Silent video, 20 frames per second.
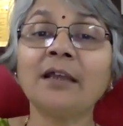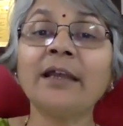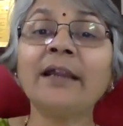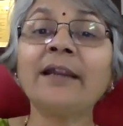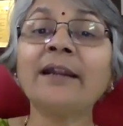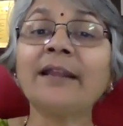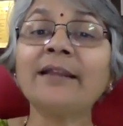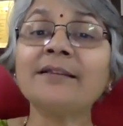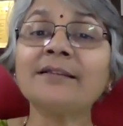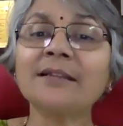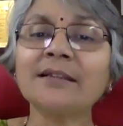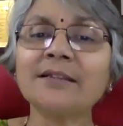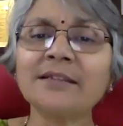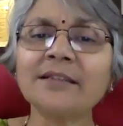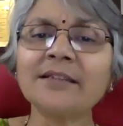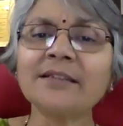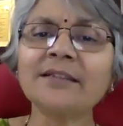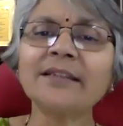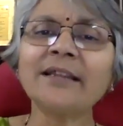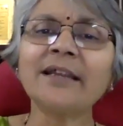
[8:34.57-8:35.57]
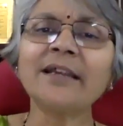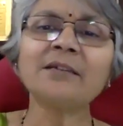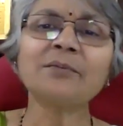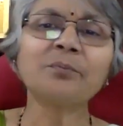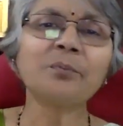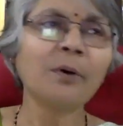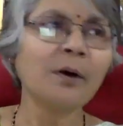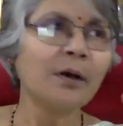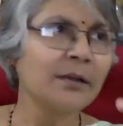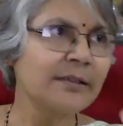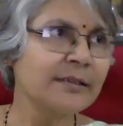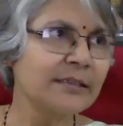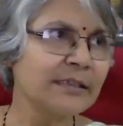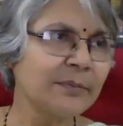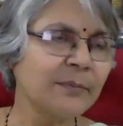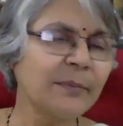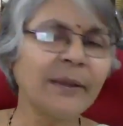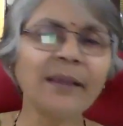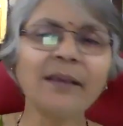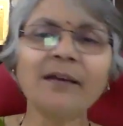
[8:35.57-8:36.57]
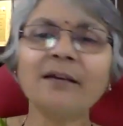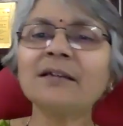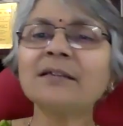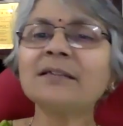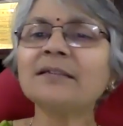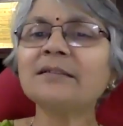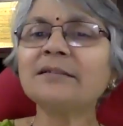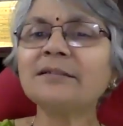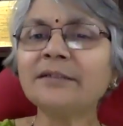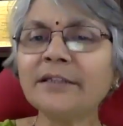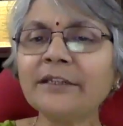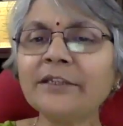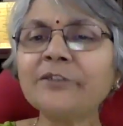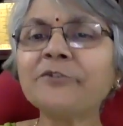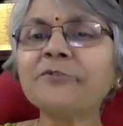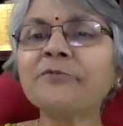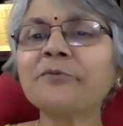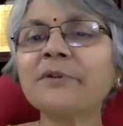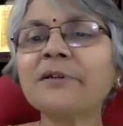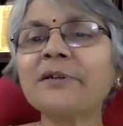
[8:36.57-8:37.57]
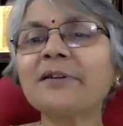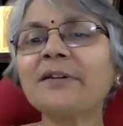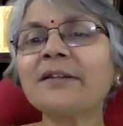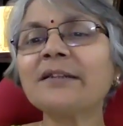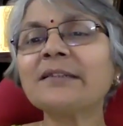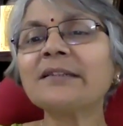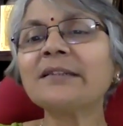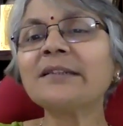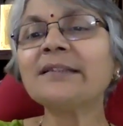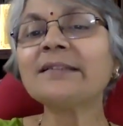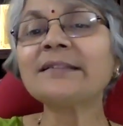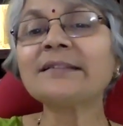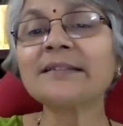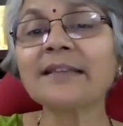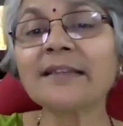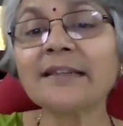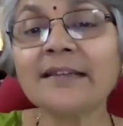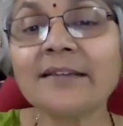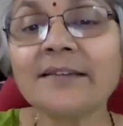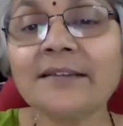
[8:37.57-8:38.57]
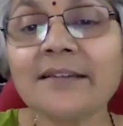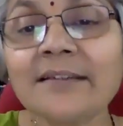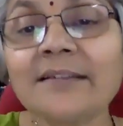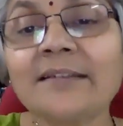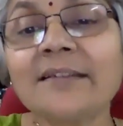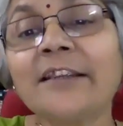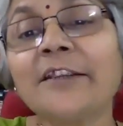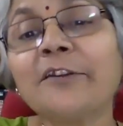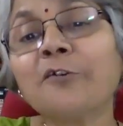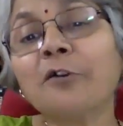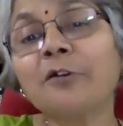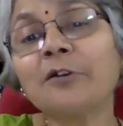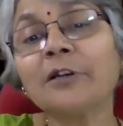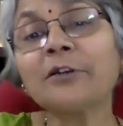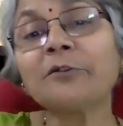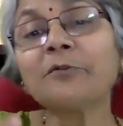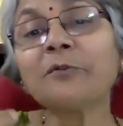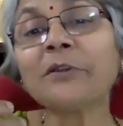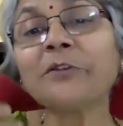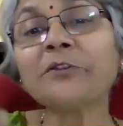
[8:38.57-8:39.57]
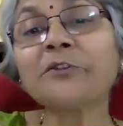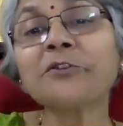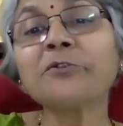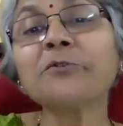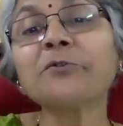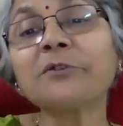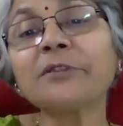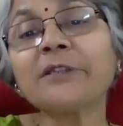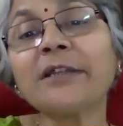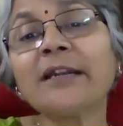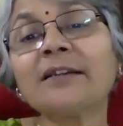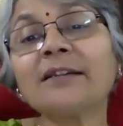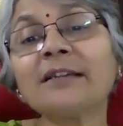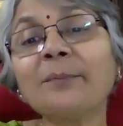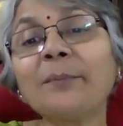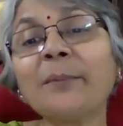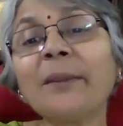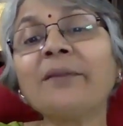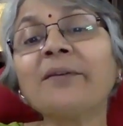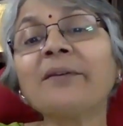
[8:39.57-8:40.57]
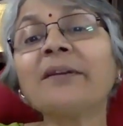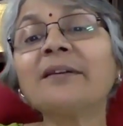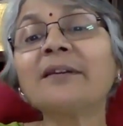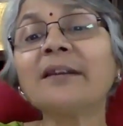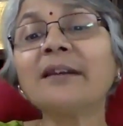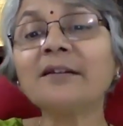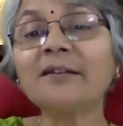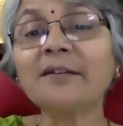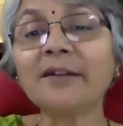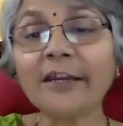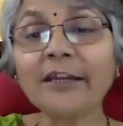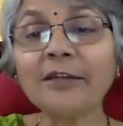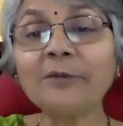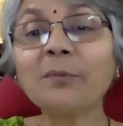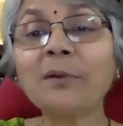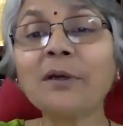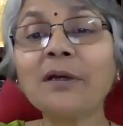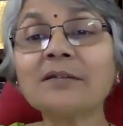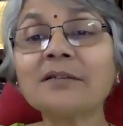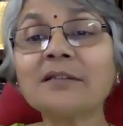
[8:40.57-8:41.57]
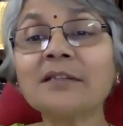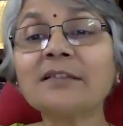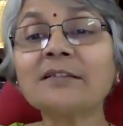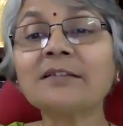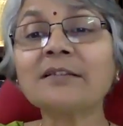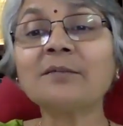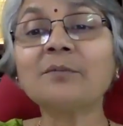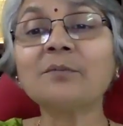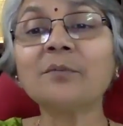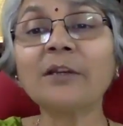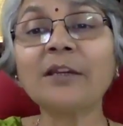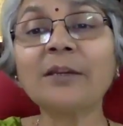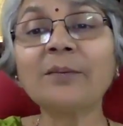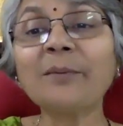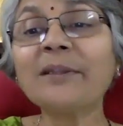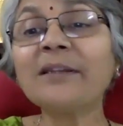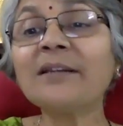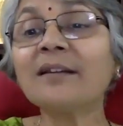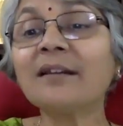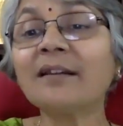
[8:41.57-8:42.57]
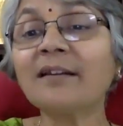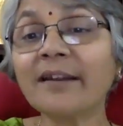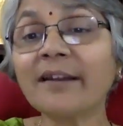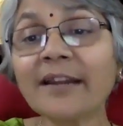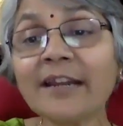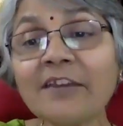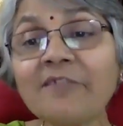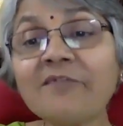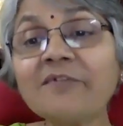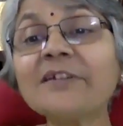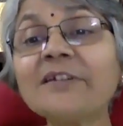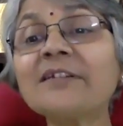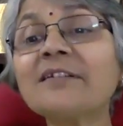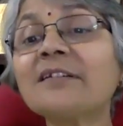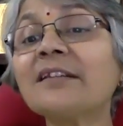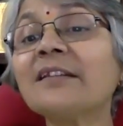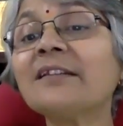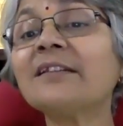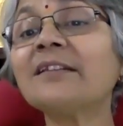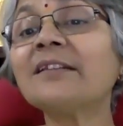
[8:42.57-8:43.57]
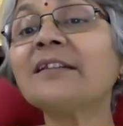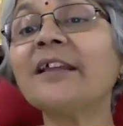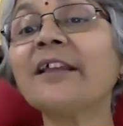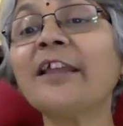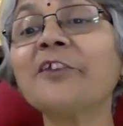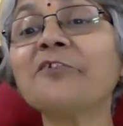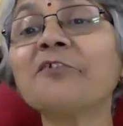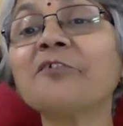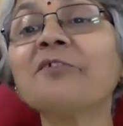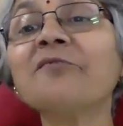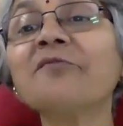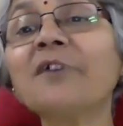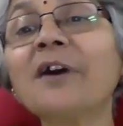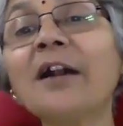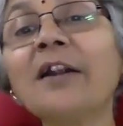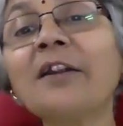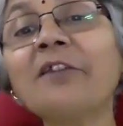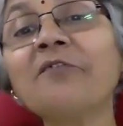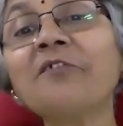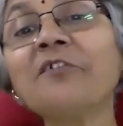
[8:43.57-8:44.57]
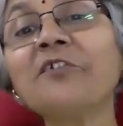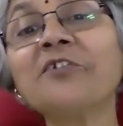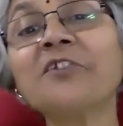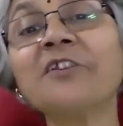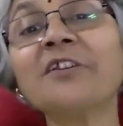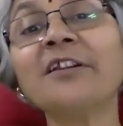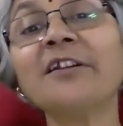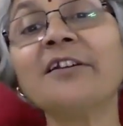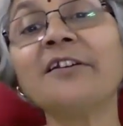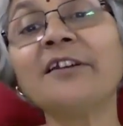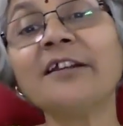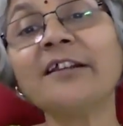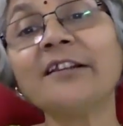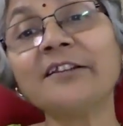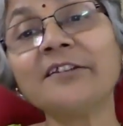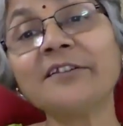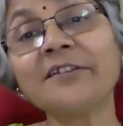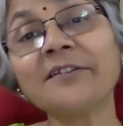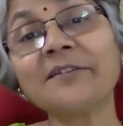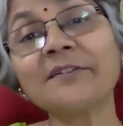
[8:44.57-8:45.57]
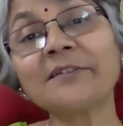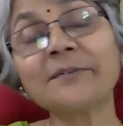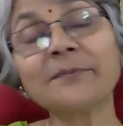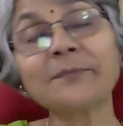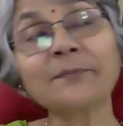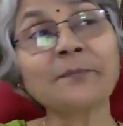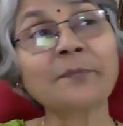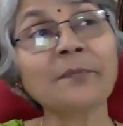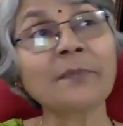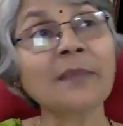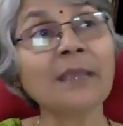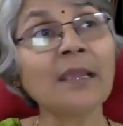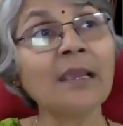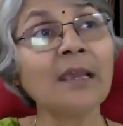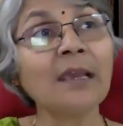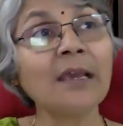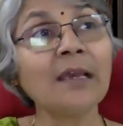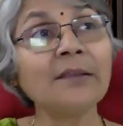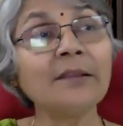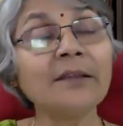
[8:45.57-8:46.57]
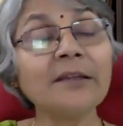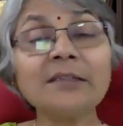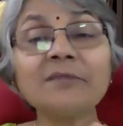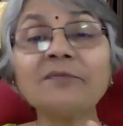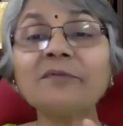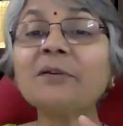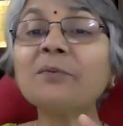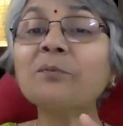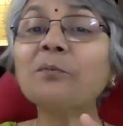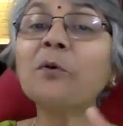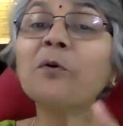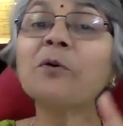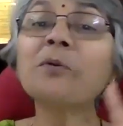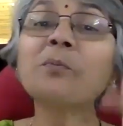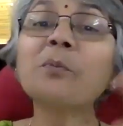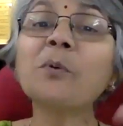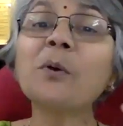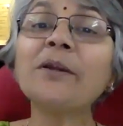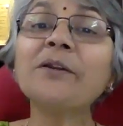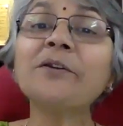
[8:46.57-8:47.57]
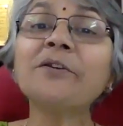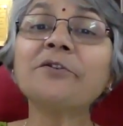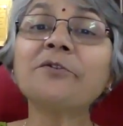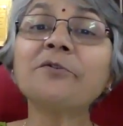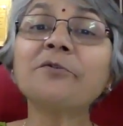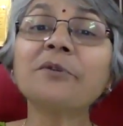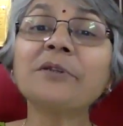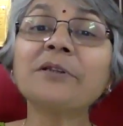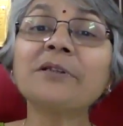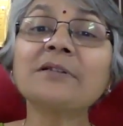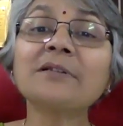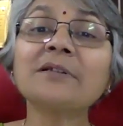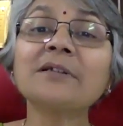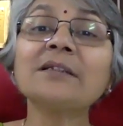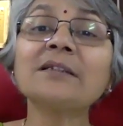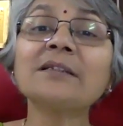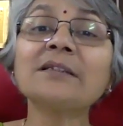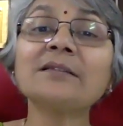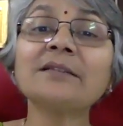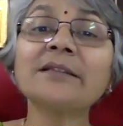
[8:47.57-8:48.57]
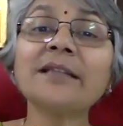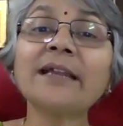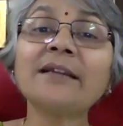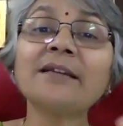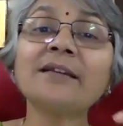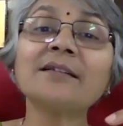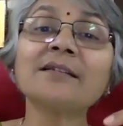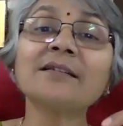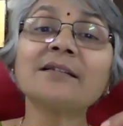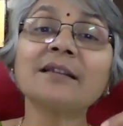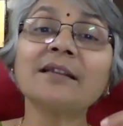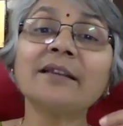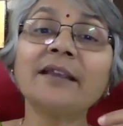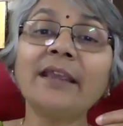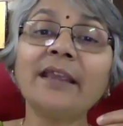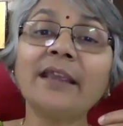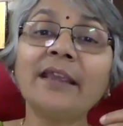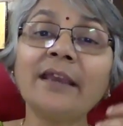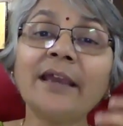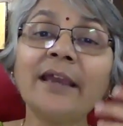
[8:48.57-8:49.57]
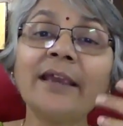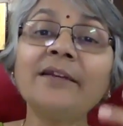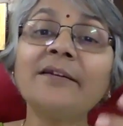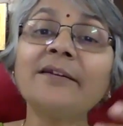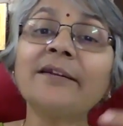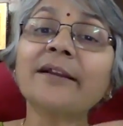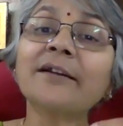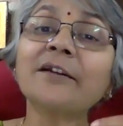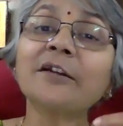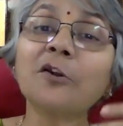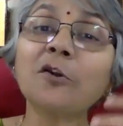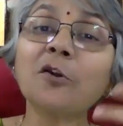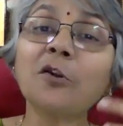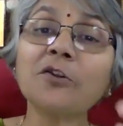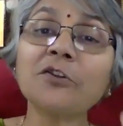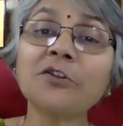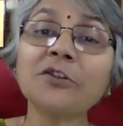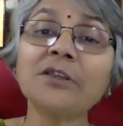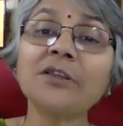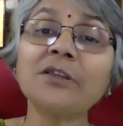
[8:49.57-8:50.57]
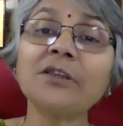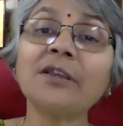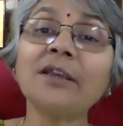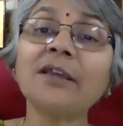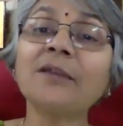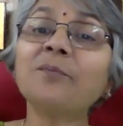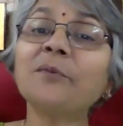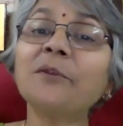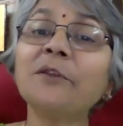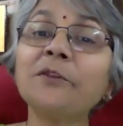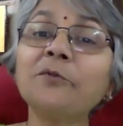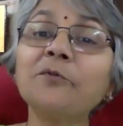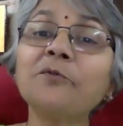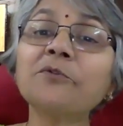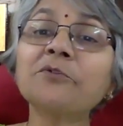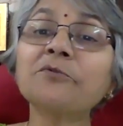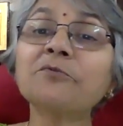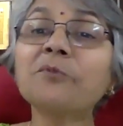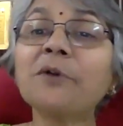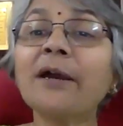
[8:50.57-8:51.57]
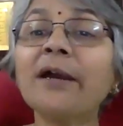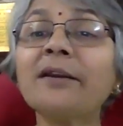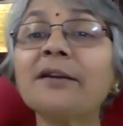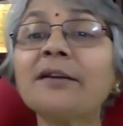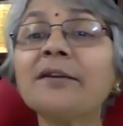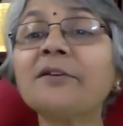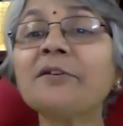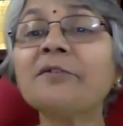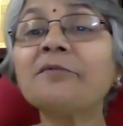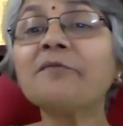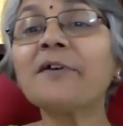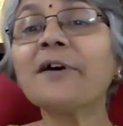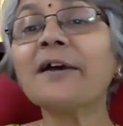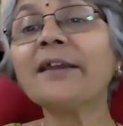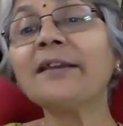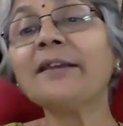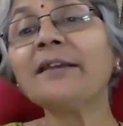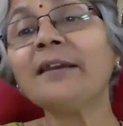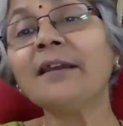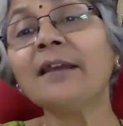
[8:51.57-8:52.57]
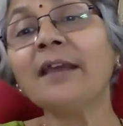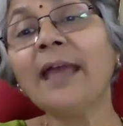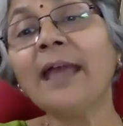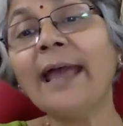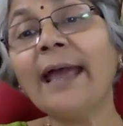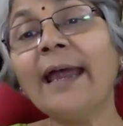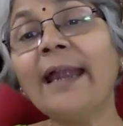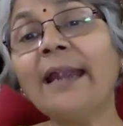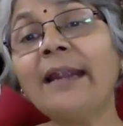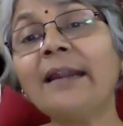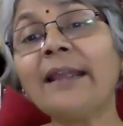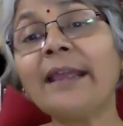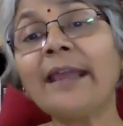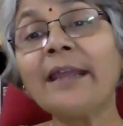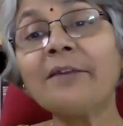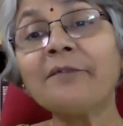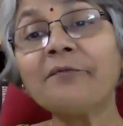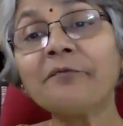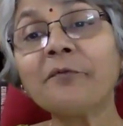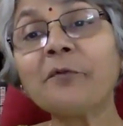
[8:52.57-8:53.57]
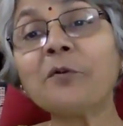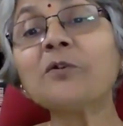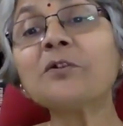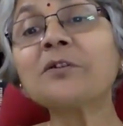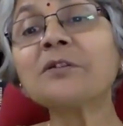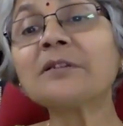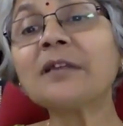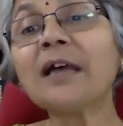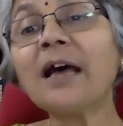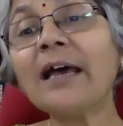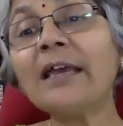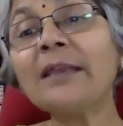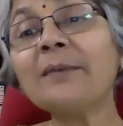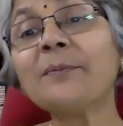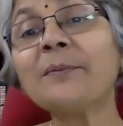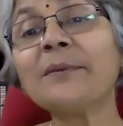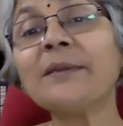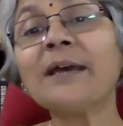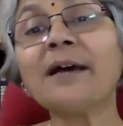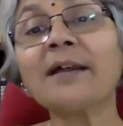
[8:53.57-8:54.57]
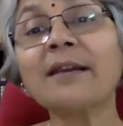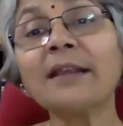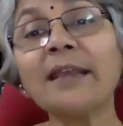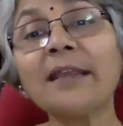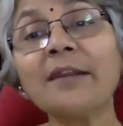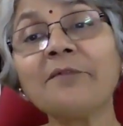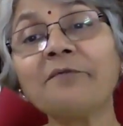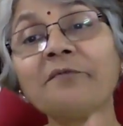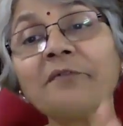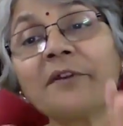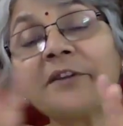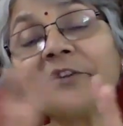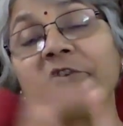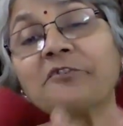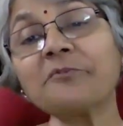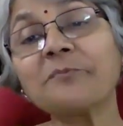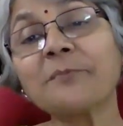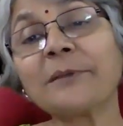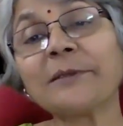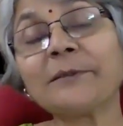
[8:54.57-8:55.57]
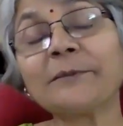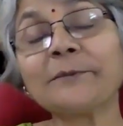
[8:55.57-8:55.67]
And I suggest that policymakers need to address these challenges in order to ensure that the patent and trademark system remain relevant in the age of artificial intelligence. There is one more point to discuss, that is, AI technology can be used to identify and enforce IPR infringement.